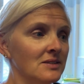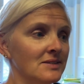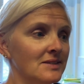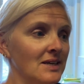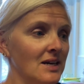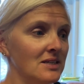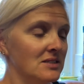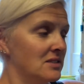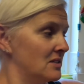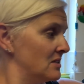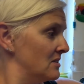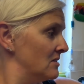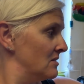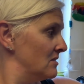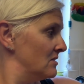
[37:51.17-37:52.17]

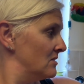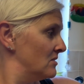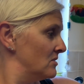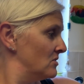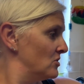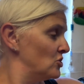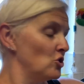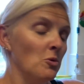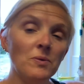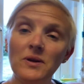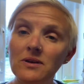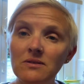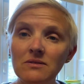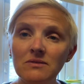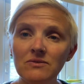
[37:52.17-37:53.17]
that's
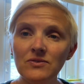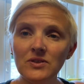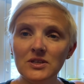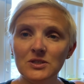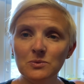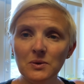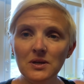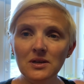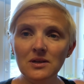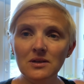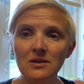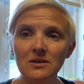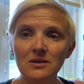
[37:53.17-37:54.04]
shopping for this week,